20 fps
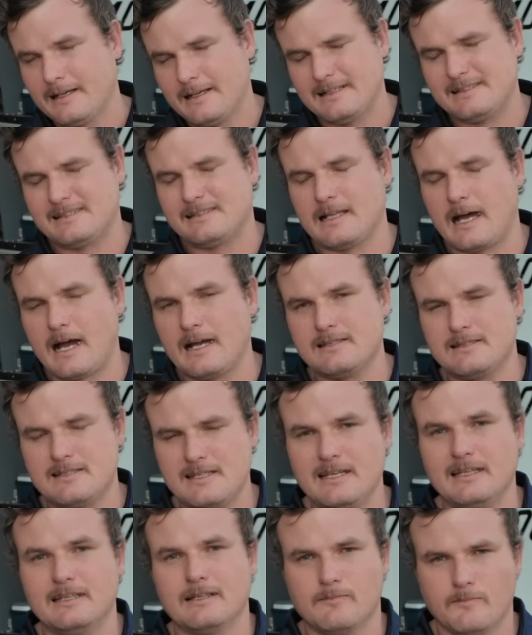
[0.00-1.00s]
It's
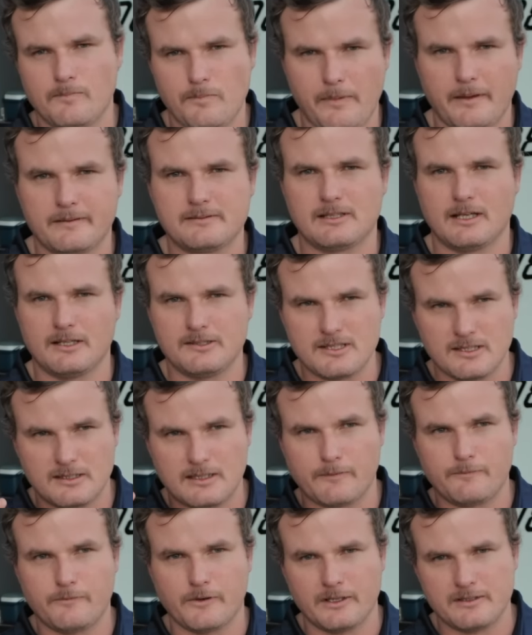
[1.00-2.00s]
19. So it's a
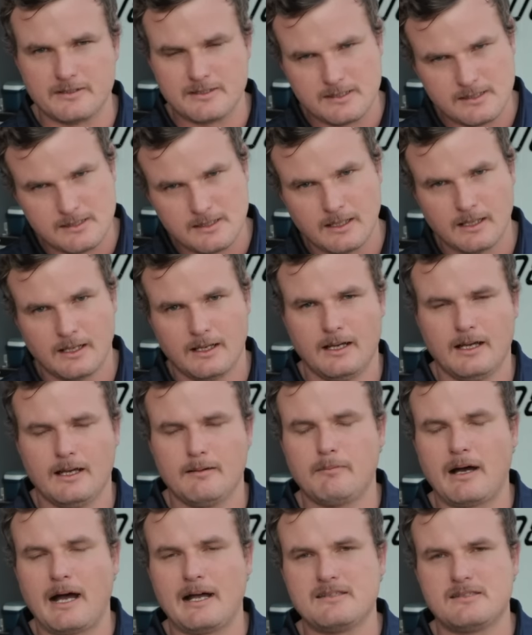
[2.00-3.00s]
different
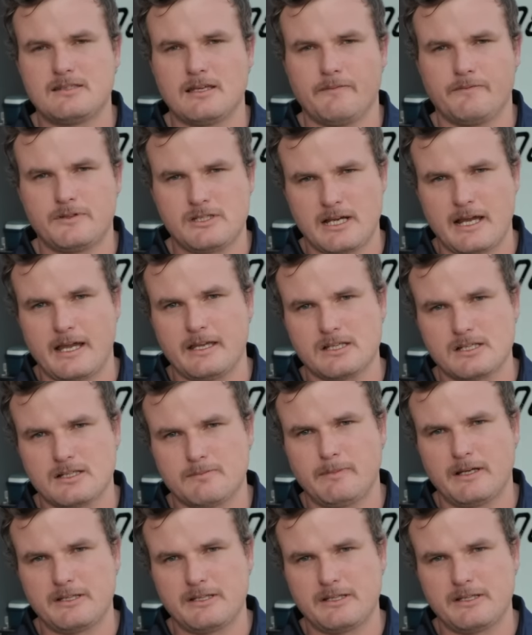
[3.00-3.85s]
mindset change.